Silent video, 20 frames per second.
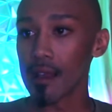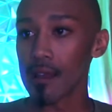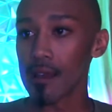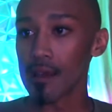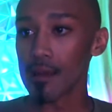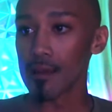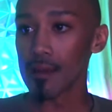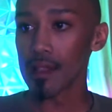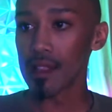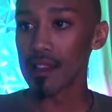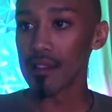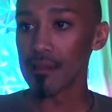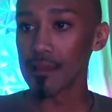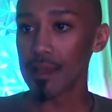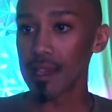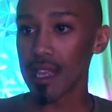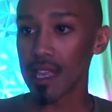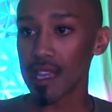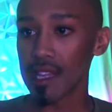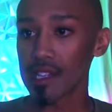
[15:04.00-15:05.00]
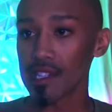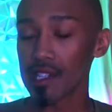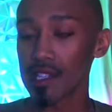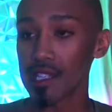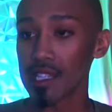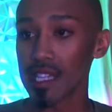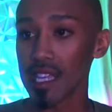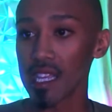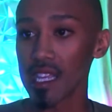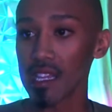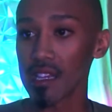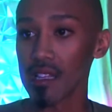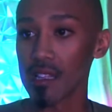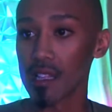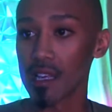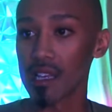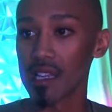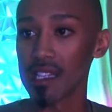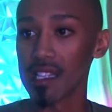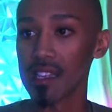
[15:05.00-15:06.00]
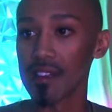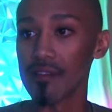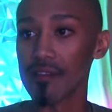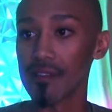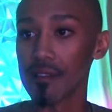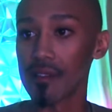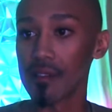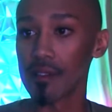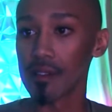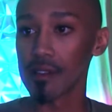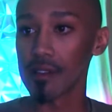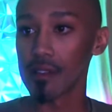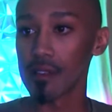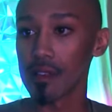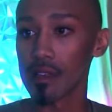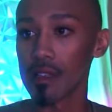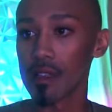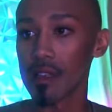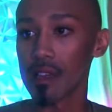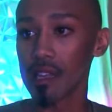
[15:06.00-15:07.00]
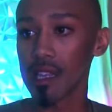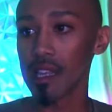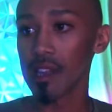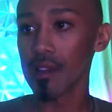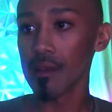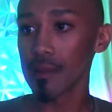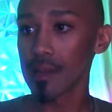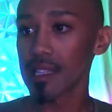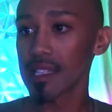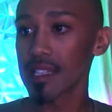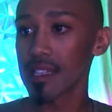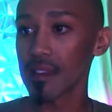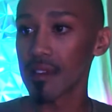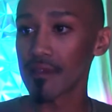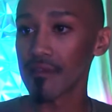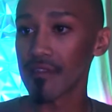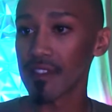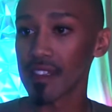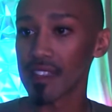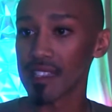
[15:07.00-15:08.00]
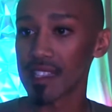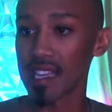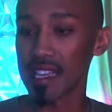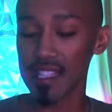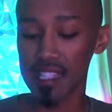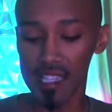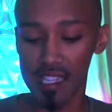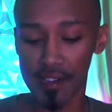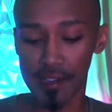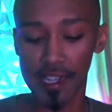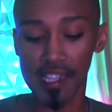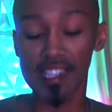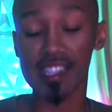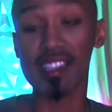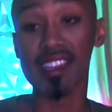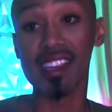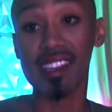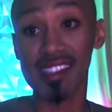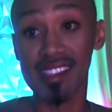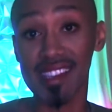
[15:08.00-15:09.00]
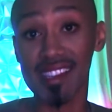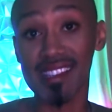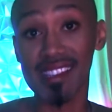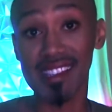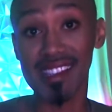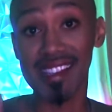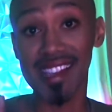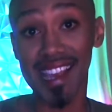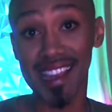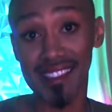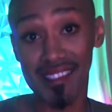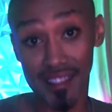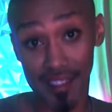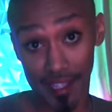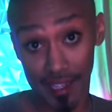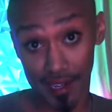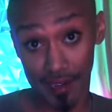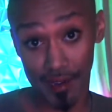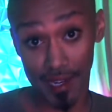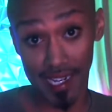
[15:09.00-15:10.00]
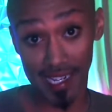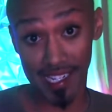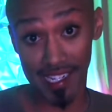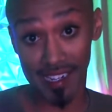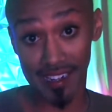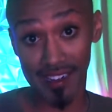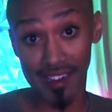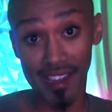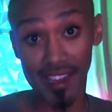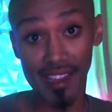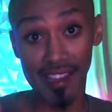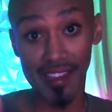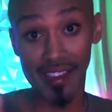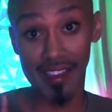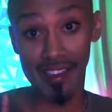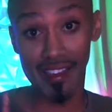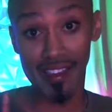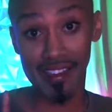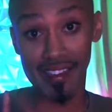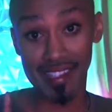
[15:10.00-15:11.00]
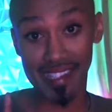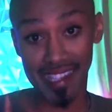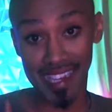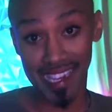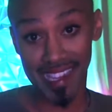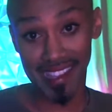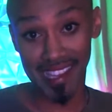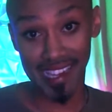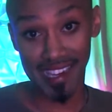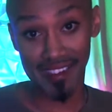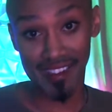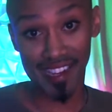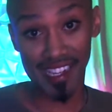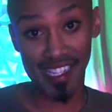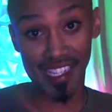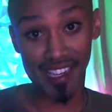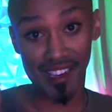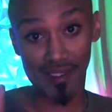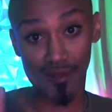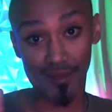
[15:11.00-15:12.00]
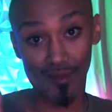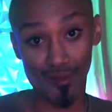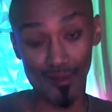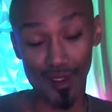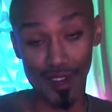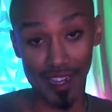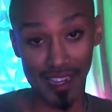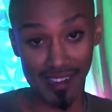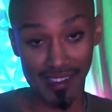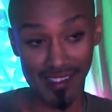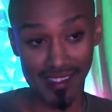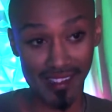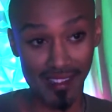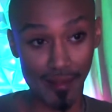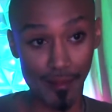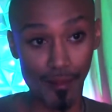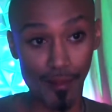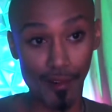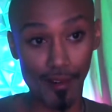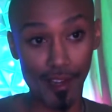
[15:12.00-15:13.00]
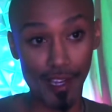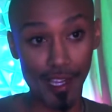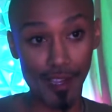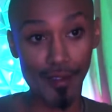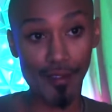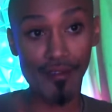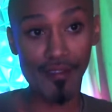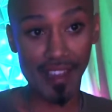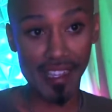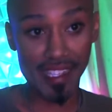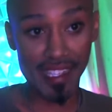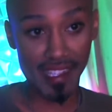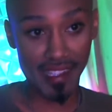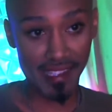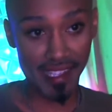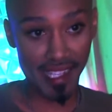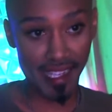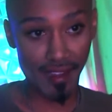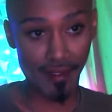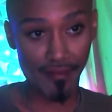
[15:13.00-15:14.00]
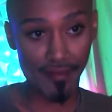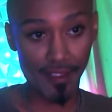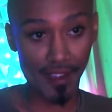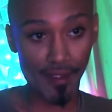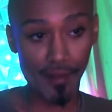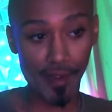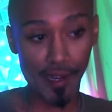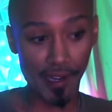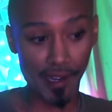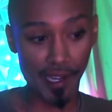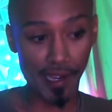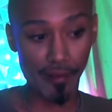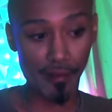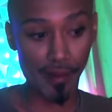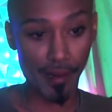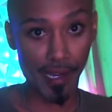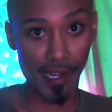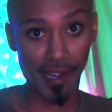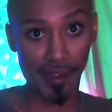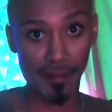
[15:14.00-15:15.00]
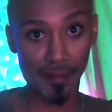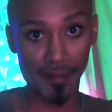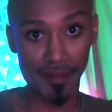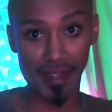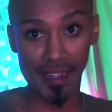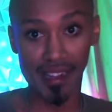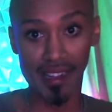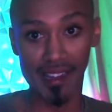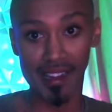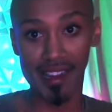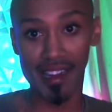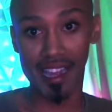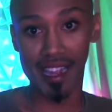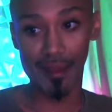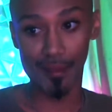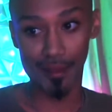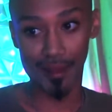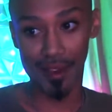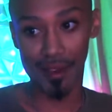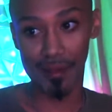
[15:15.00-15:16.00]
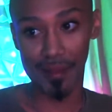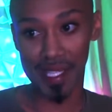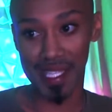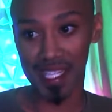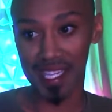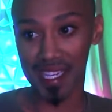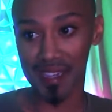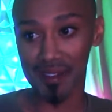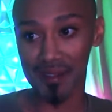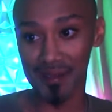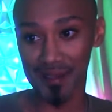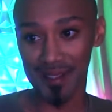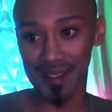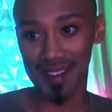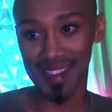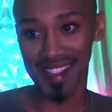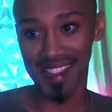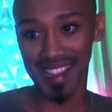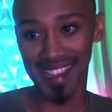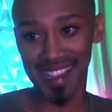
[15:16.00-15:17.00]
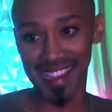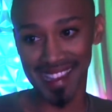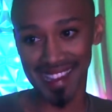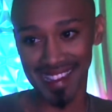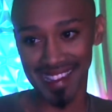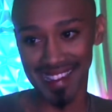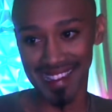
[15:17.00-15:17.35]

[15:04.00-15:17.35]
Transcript: Well, I've been actually taking a lot of a lot of care of myself. Is that the direction? Yes, that's exactly the direction. Stay in that direction and run. The more you invest in self, the quicker he will come. I promise you. Like,